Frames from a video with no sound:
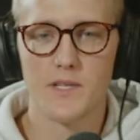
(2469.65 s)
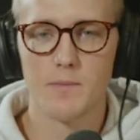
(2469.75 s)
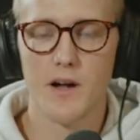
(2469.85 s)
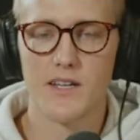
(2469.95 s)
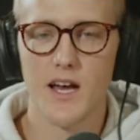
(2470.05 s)

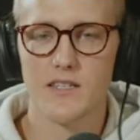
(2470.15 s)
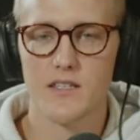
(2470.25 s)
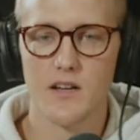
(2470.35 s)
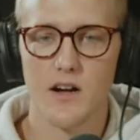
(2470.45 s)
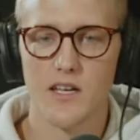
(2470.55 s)
podcast and
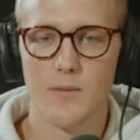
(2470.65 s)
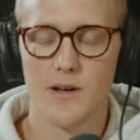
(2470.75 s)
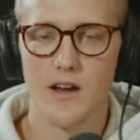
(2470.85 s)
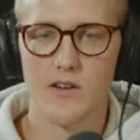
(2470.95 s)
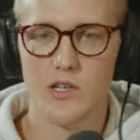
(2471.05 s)
talking about
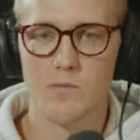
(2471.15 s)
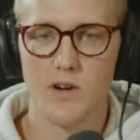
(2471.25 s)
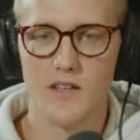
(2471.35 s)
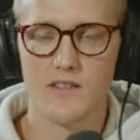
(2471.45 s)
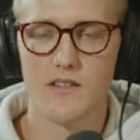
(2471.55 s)
energy
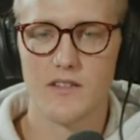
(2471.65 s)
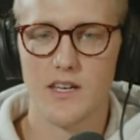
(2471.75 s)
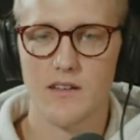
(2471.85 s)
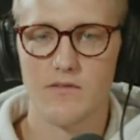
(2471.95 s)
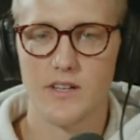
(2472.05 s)
prices
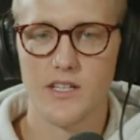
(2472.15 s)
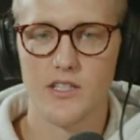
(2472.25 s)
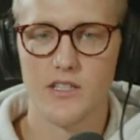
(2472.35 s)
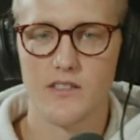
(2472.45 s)
and inflation.